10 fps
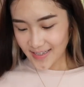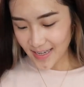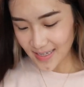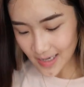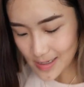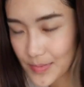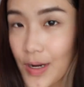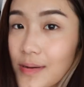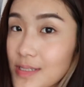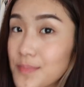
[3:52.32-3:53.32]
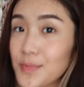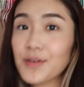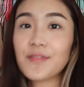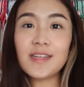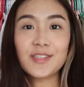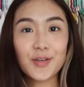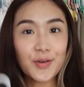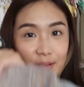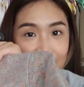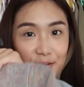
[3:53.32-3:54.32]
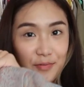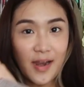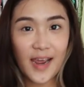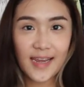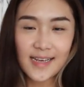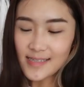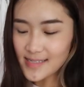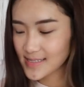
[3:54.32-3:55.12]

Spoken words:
and I'm going to move into the grays.